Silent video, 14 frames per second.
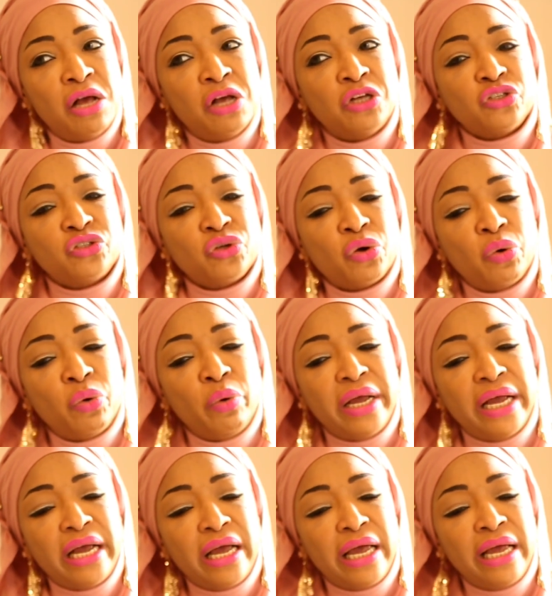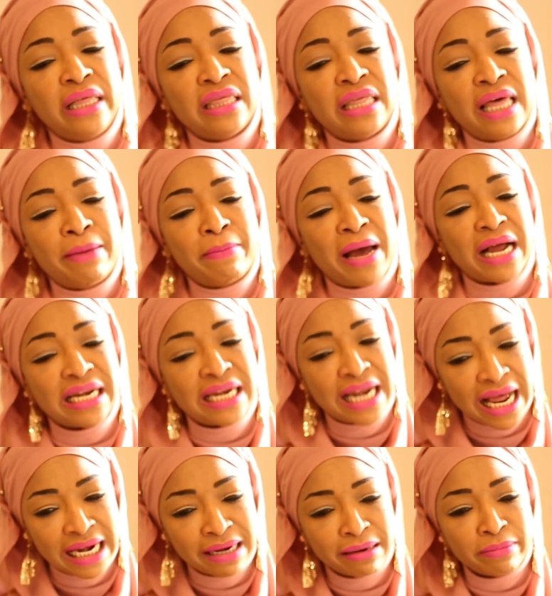So in their
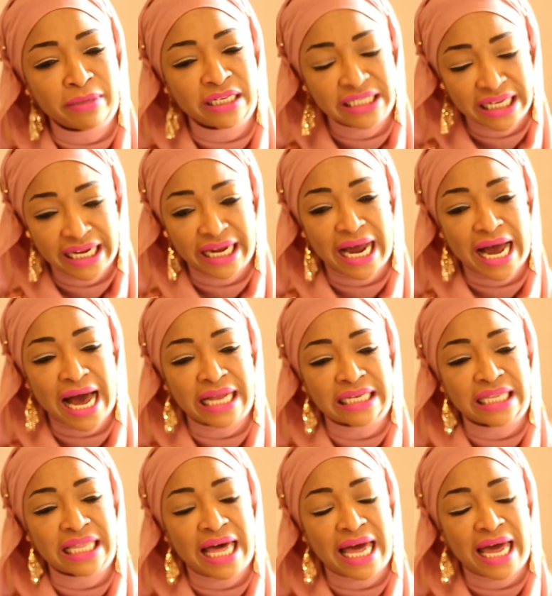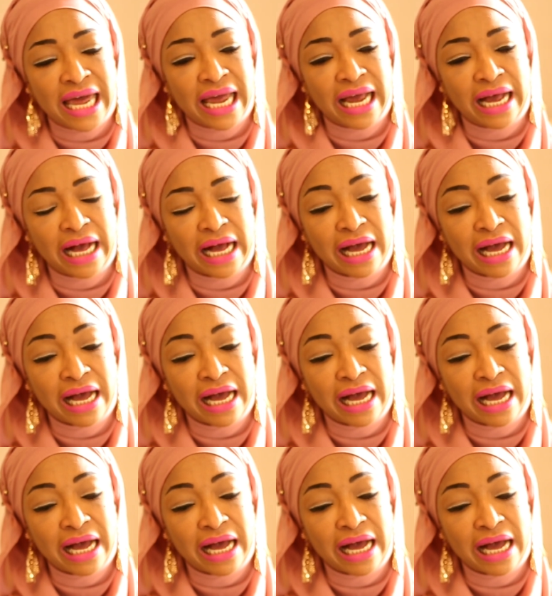magnanimity and their